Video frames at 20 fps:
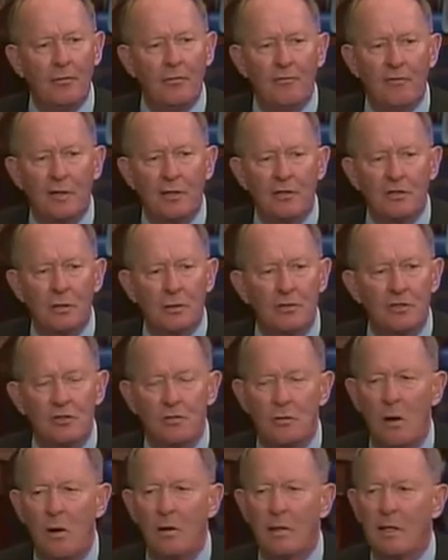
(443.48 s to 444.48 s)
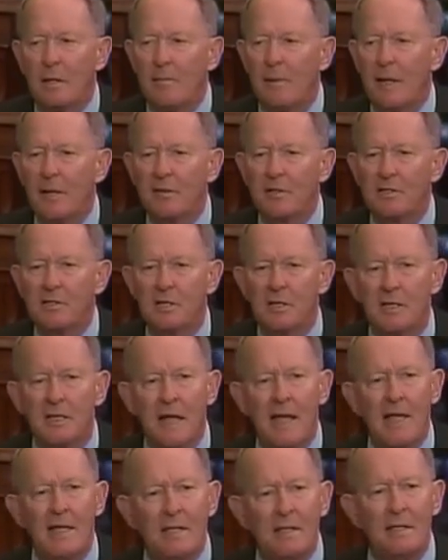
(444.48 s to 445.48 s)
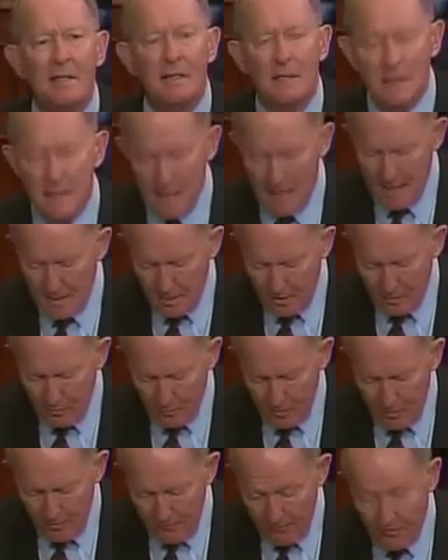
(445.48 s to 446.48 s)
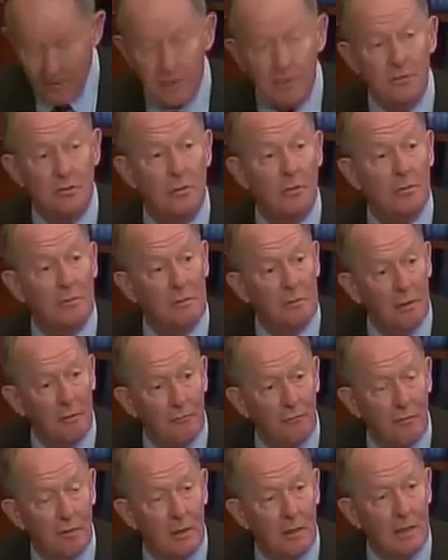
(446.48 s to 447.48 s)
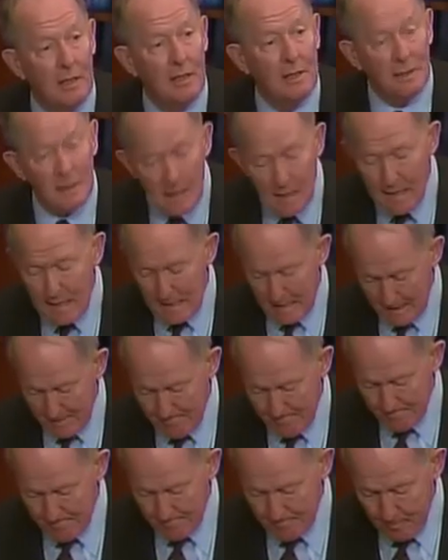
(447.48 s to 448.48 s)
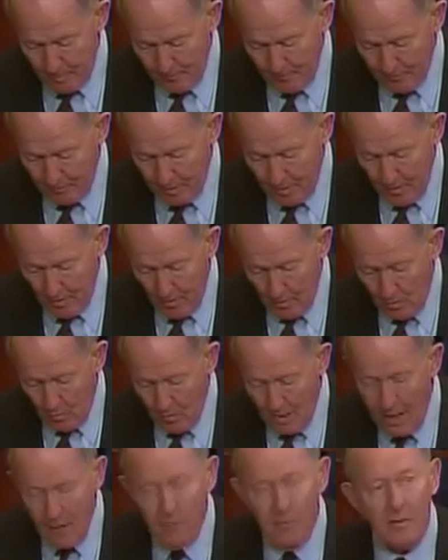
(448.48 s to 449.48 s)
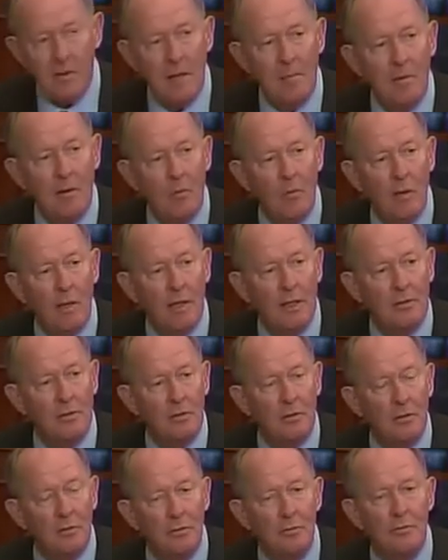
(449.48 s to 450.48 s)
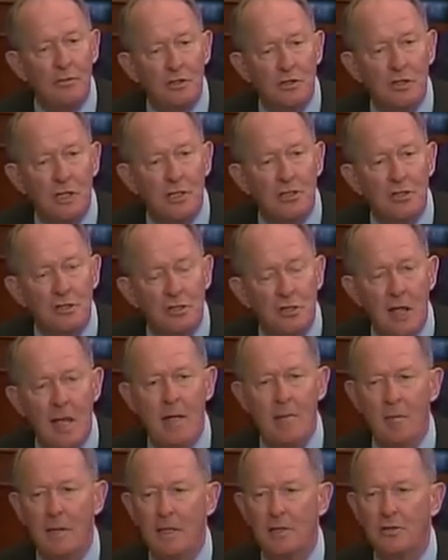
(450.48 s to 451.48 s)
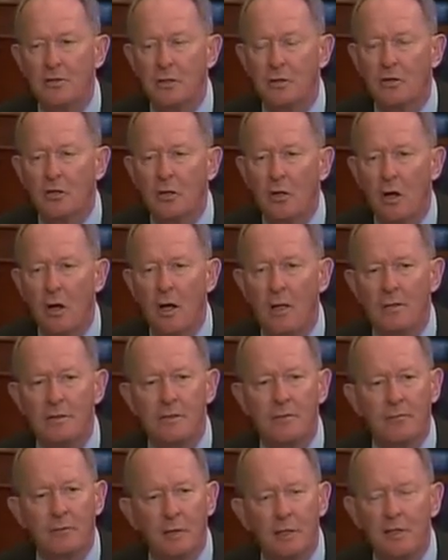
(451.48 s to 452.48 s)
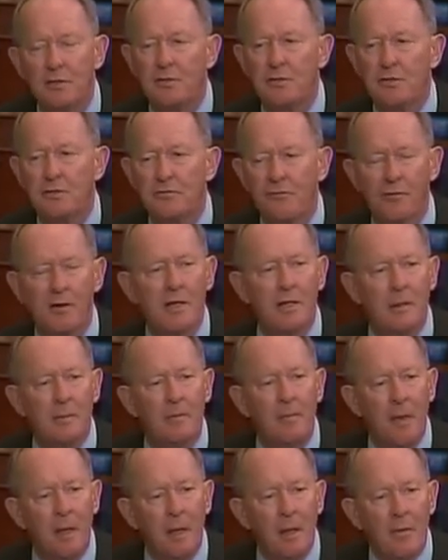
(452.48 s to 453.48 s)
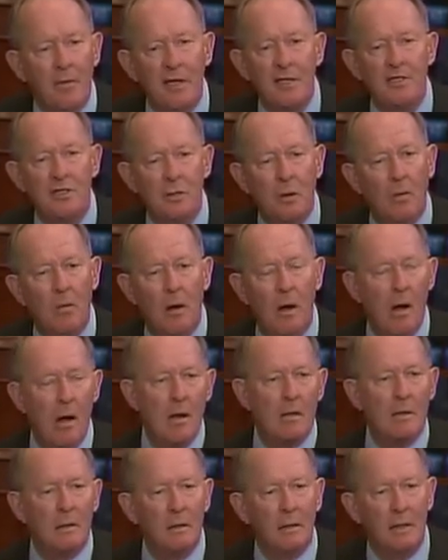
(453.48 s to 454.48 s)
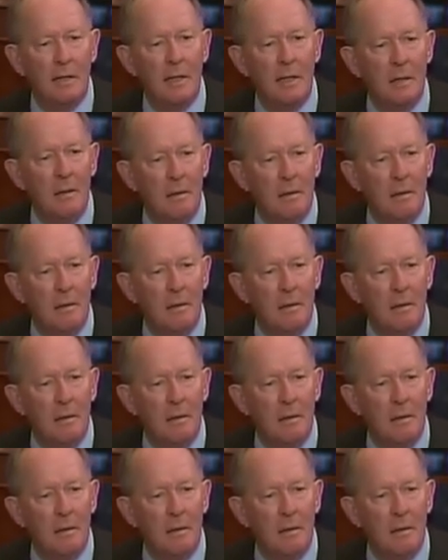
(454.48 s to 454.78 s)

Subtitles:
who felt so strongly about this in 1993 feel so differently today? Why would they be willing to do such damage to the cause of religious freedom they so ardently